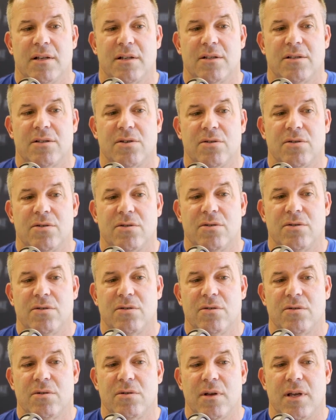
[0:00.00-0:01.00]

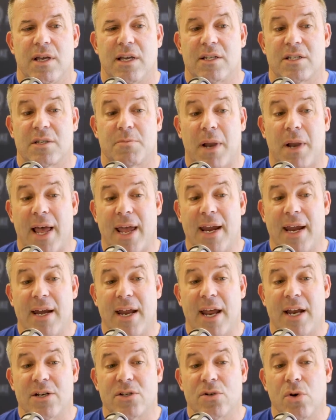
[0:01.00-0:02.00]
to explain
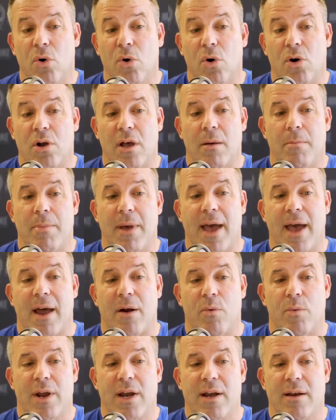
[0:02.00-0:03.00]
and talk about
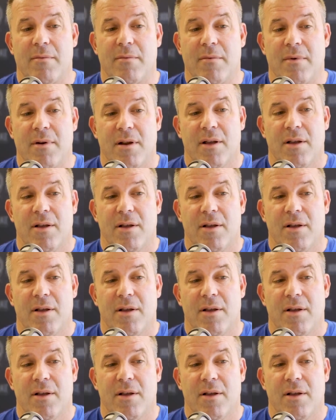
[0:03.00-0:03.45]
when